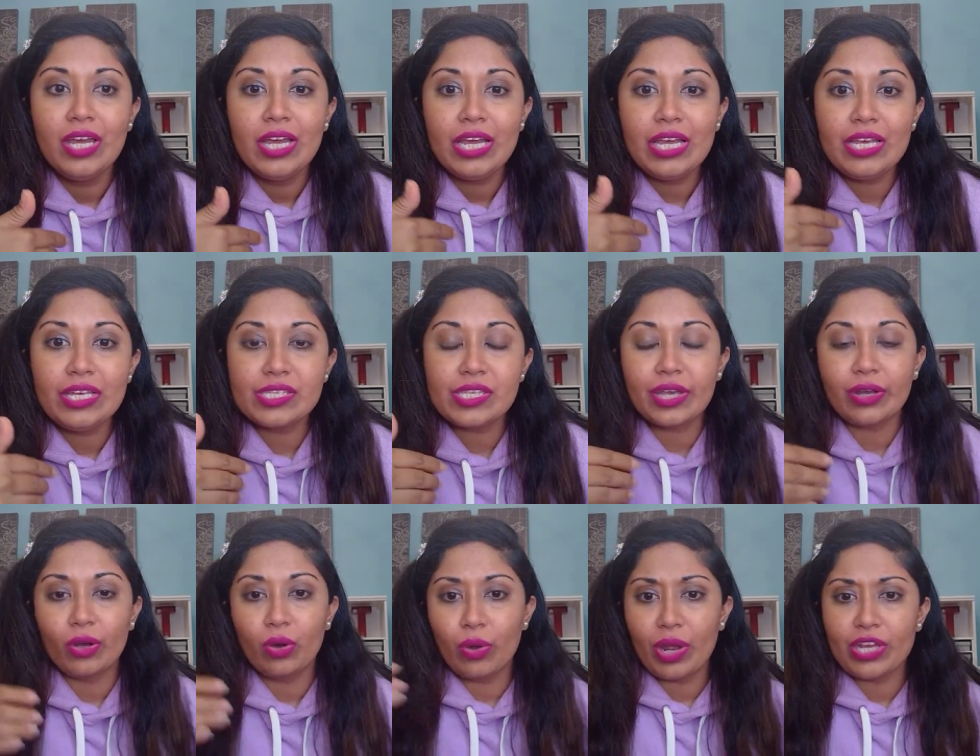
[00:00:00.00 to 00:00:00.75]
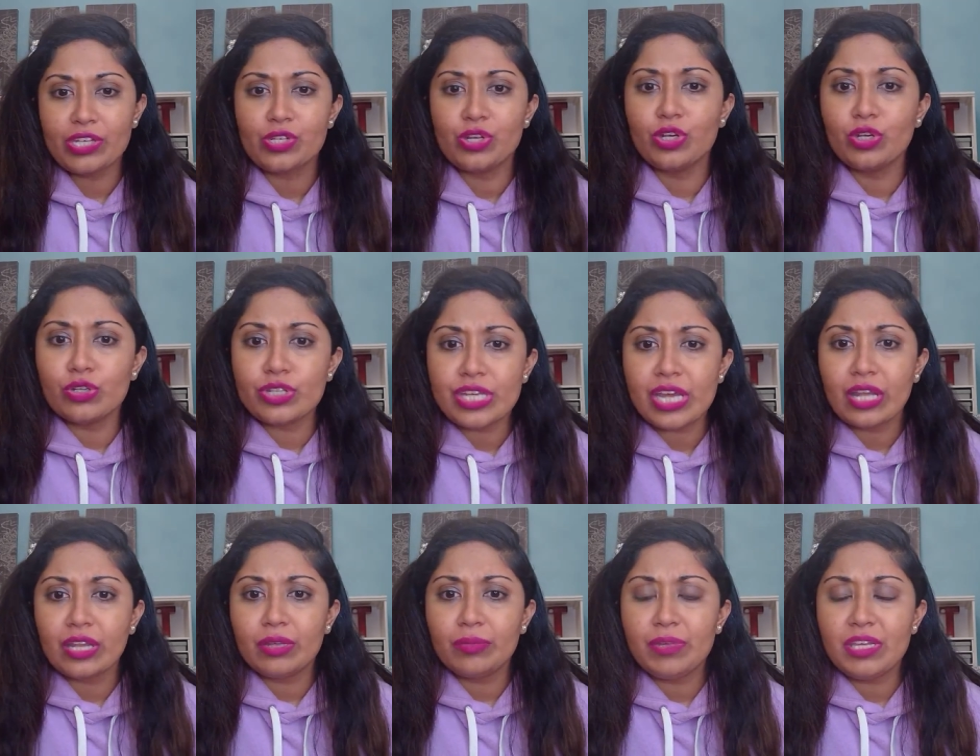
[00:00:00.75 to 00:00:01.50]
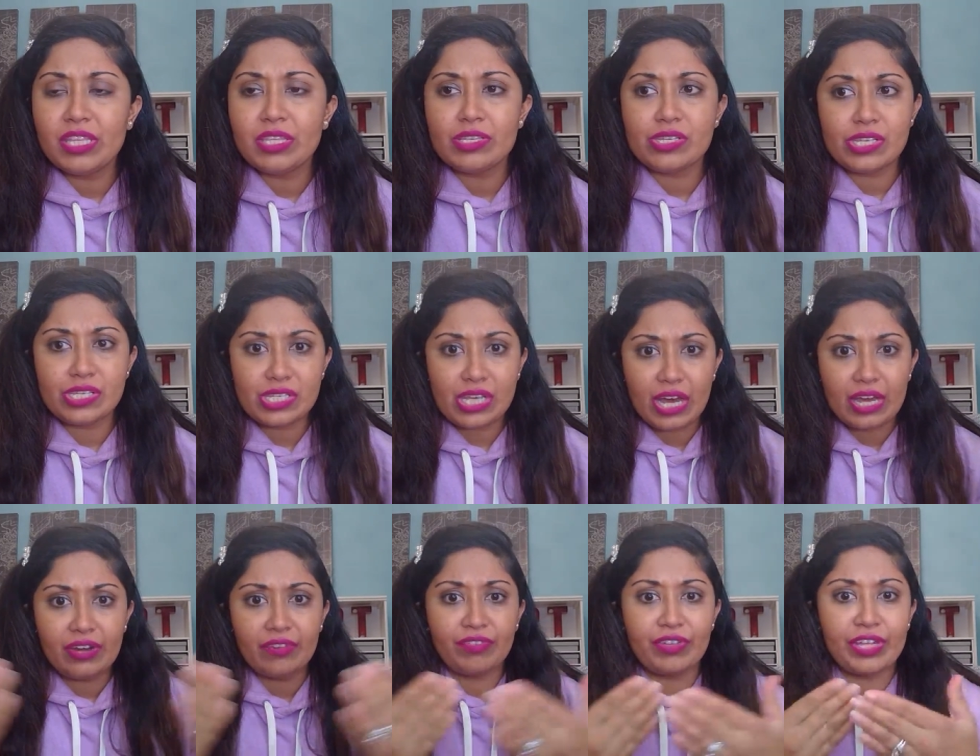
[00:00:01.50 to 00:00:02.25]
he's like, okay, so you're telling me this is
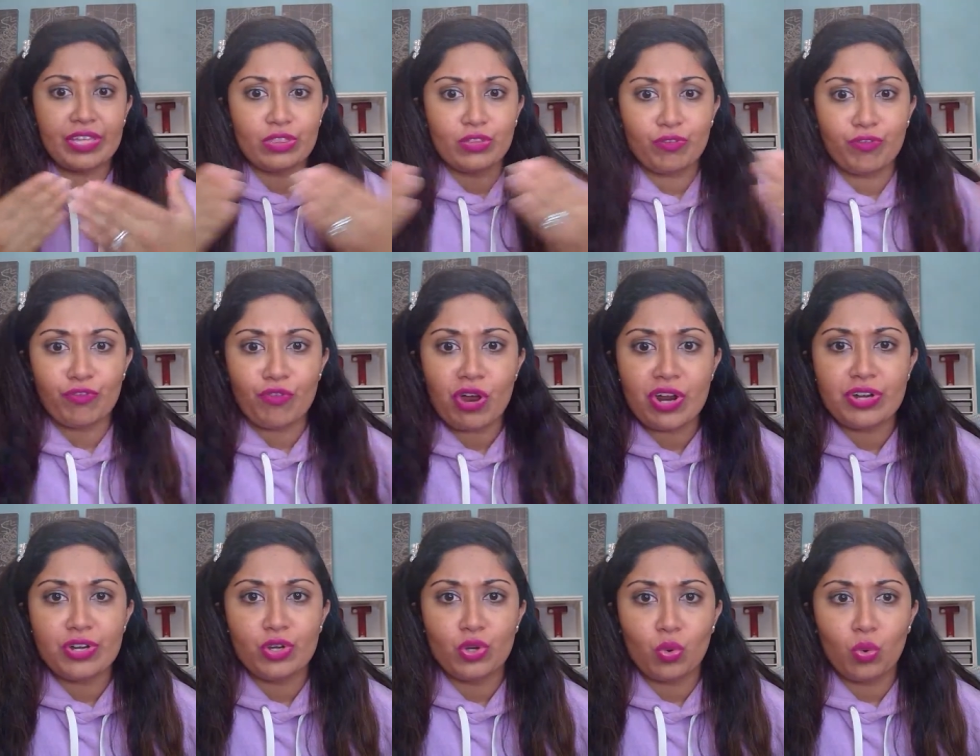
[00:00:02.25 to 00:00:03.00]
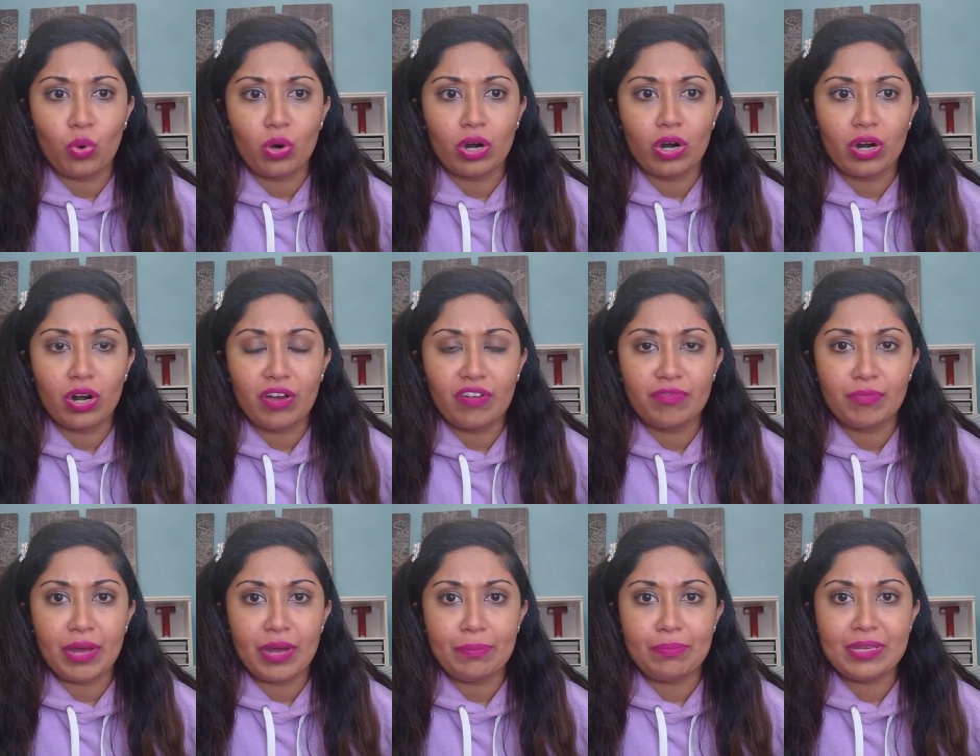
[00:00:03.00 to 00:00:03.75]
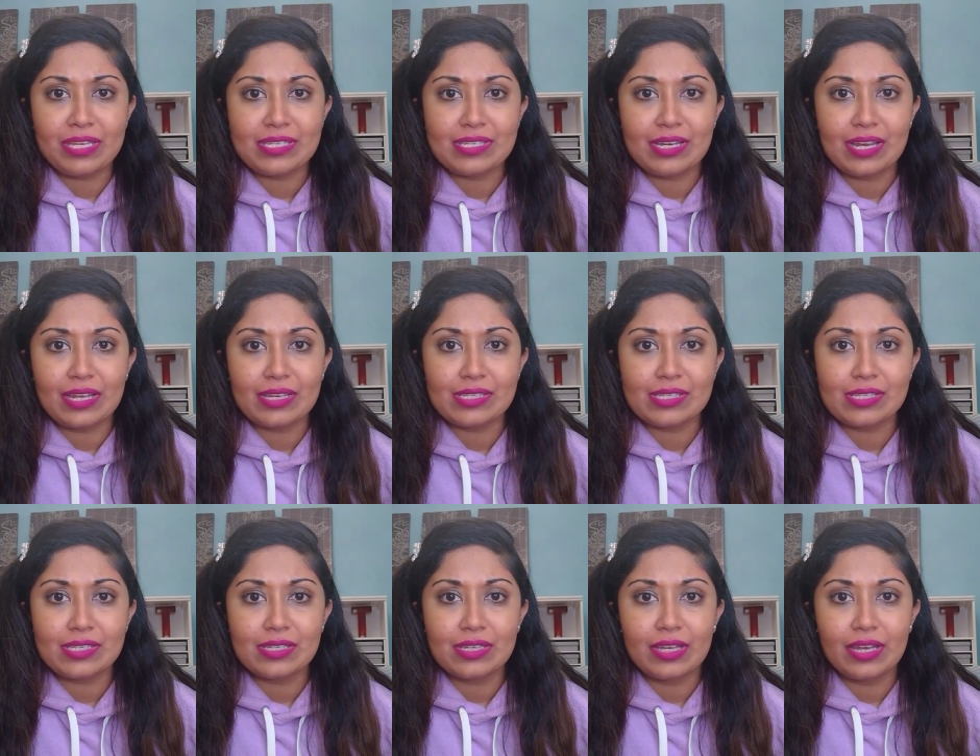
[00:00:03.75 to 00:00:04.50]
kind of like the front door of my
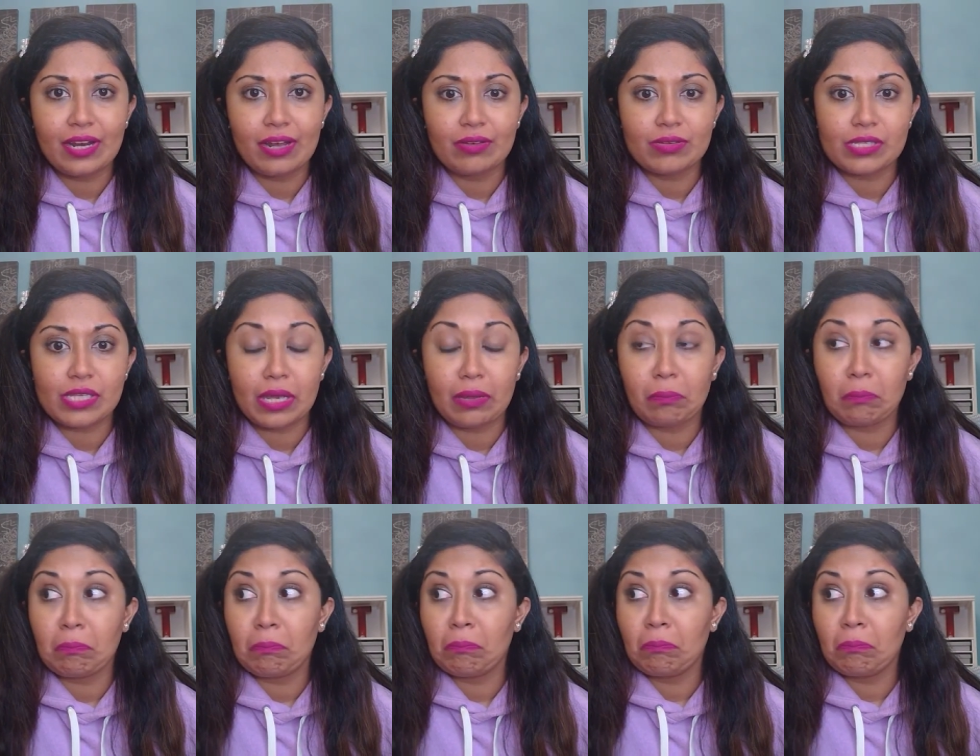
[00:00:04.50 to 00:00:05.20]
business. And I was like,